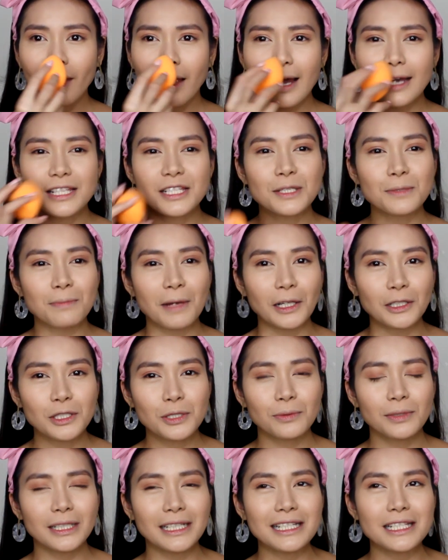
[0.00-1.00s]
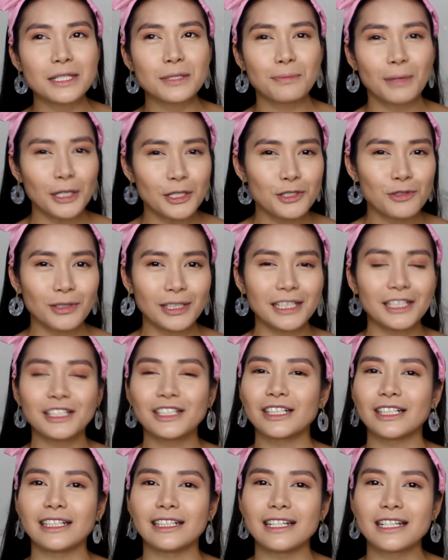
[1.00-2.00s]
a smell to it. It smells really
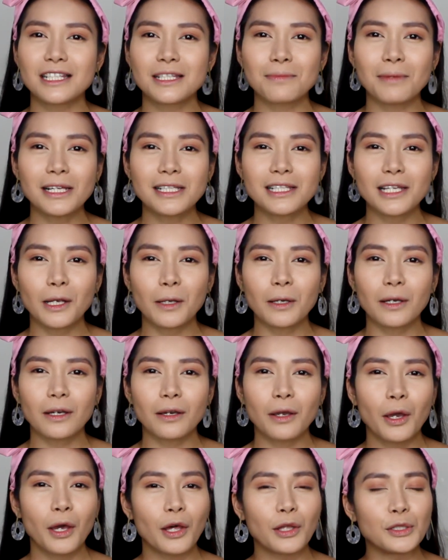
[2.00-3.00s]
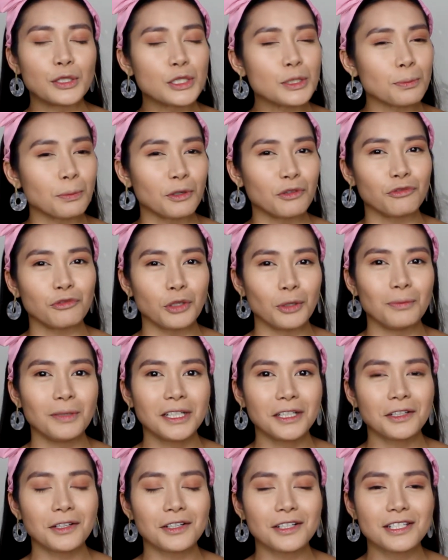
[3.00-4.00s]
good. It smells like there's perfume
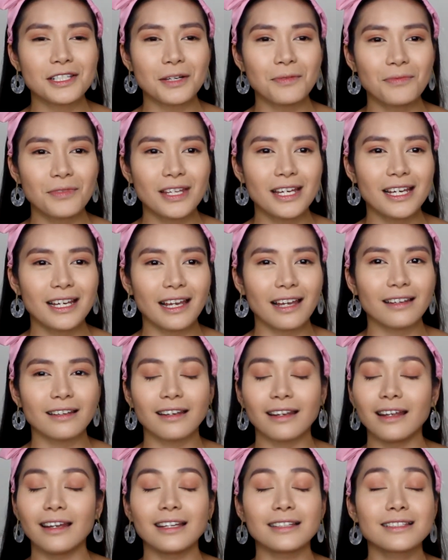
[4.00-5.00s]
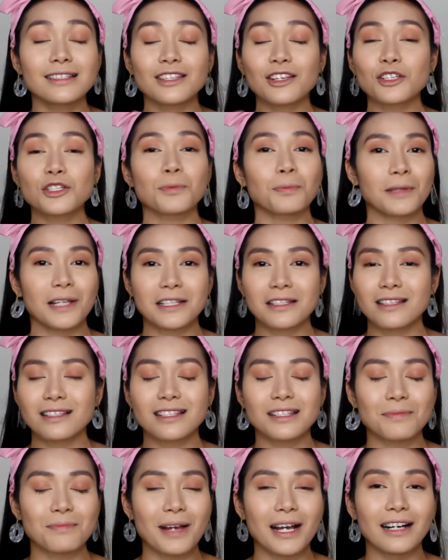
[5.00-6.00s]
in it or something, and it's such a
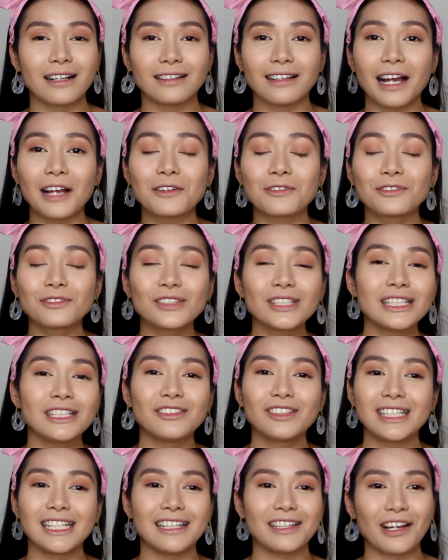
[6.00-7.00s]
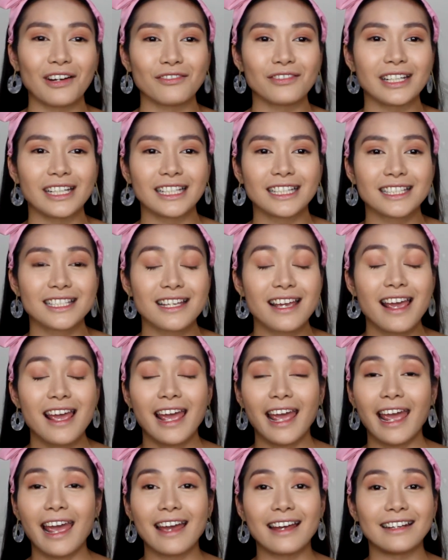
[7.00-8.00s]
pleasant smell. I really love it,
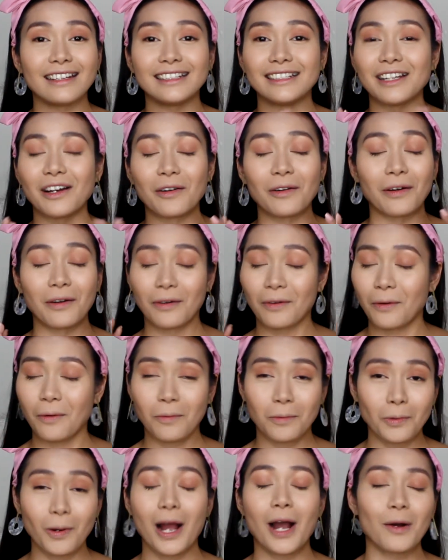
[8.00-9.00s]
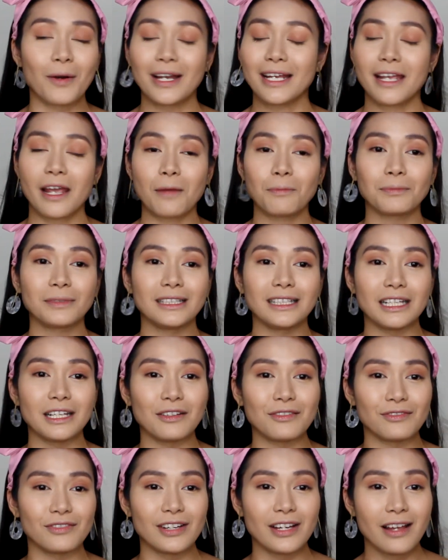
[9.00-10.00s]
and wow, I can't
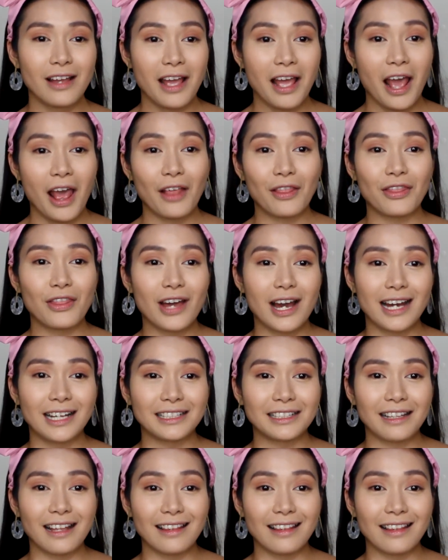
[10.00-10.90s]
believe that